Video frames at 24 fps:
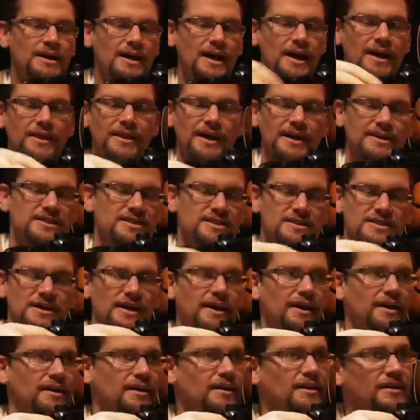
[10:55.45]
And that's
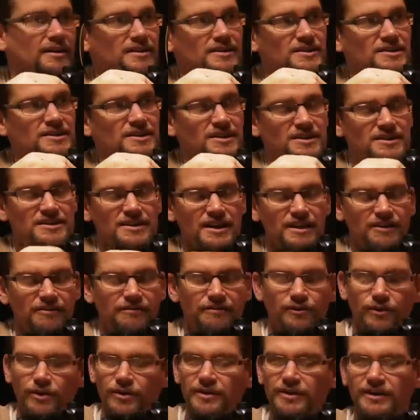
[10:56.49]
ten, and at six
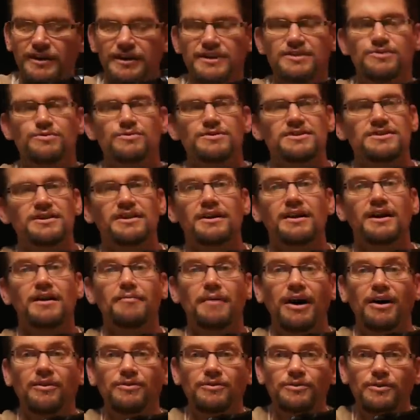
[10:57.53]
eighty-four, the next one's gonna
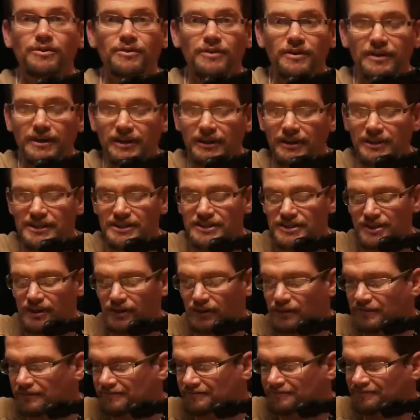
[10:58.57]
come out really
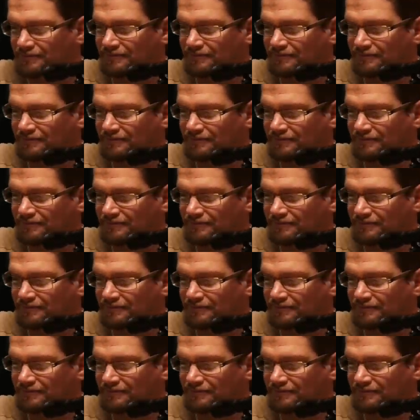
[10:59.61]
slow.